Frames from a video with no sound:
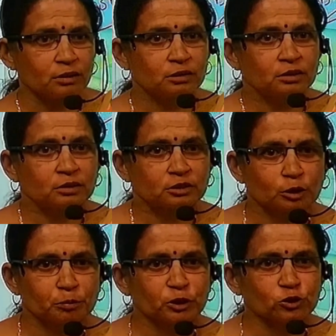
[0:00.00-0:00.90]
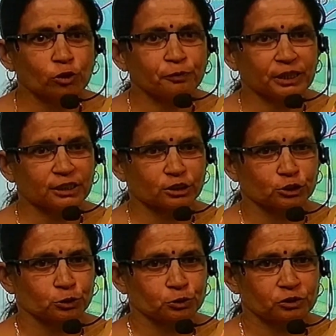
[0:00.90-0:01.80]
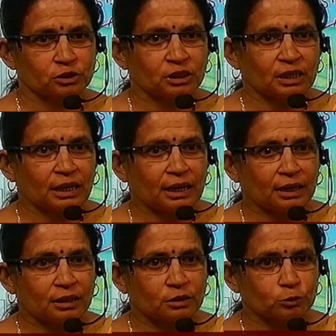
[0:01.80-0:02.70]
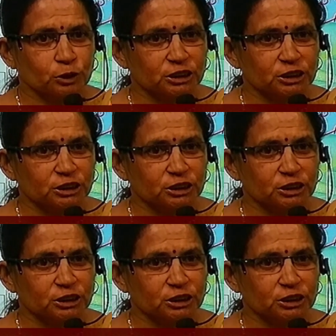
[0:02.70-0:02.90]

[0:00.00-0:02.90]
the mesophyll tissues which